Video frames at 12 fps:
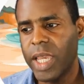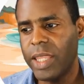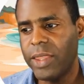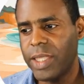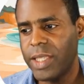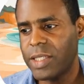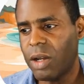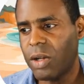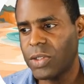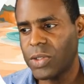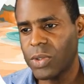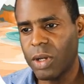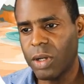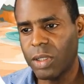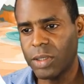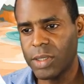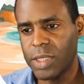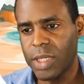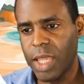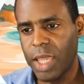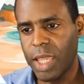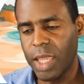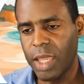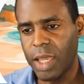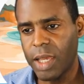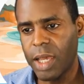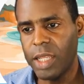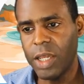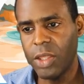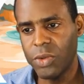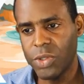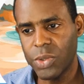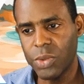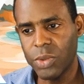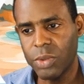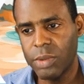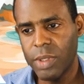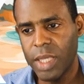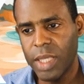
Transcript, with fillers: And this also calls a uh, another tool,